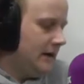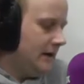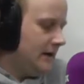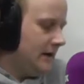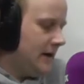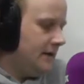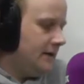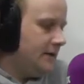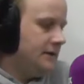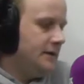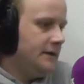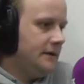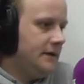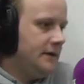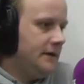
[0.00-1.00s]
and
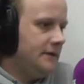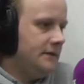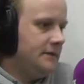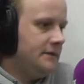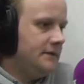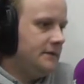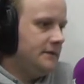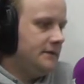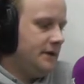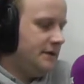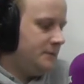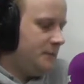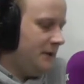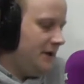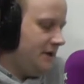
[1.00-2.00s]
the, he's
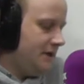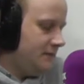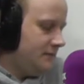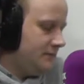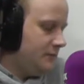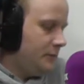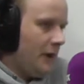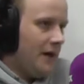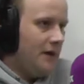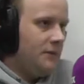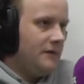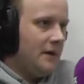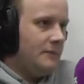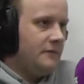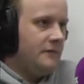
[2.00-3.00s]
been playing with
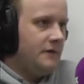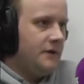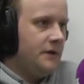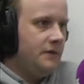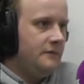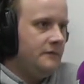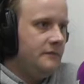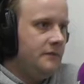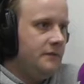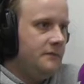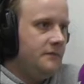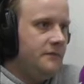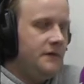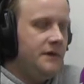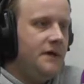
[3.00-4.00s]
them for, for,
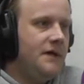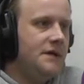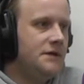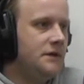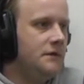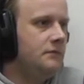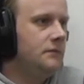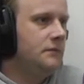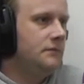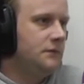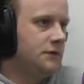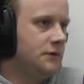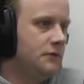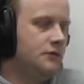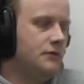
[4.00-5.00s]
for years and
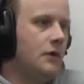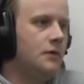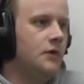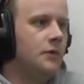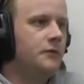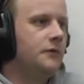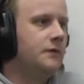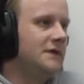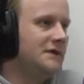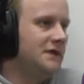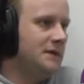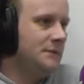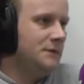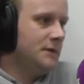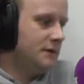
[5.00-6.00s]
sort of grown up through the
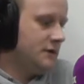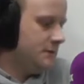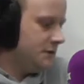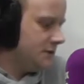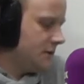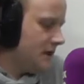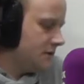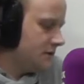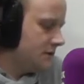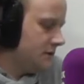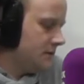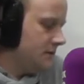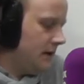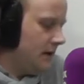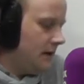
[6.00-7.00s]
teams with them as well.
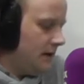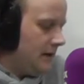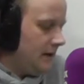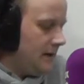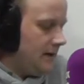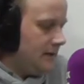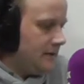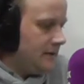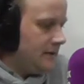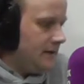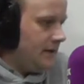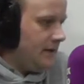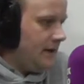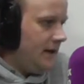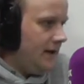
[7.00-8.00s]
So
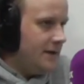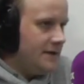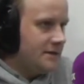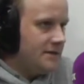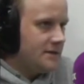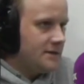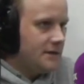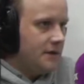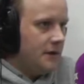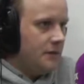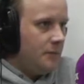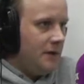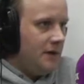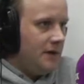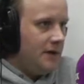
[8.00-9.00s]
he is going to
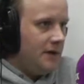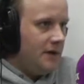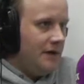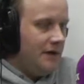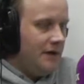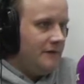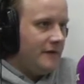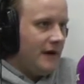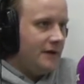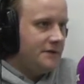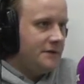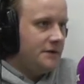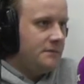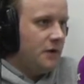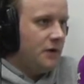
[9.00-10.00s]
be a key factor
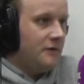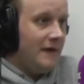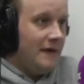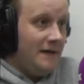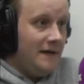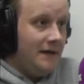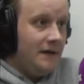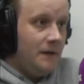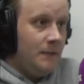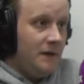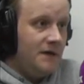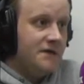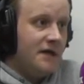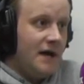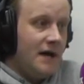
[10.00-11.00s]
tomorrow. If he can keep
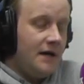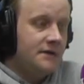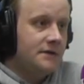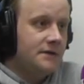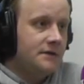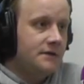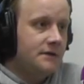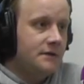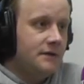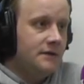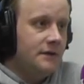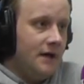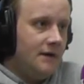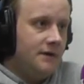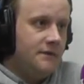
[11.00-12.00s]
his head,
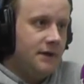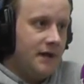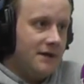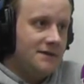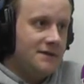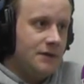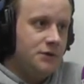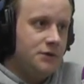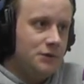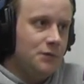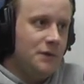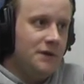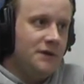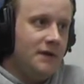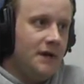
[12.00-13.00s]
then Castan should
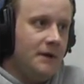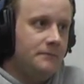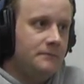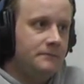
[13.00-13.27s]
win the game.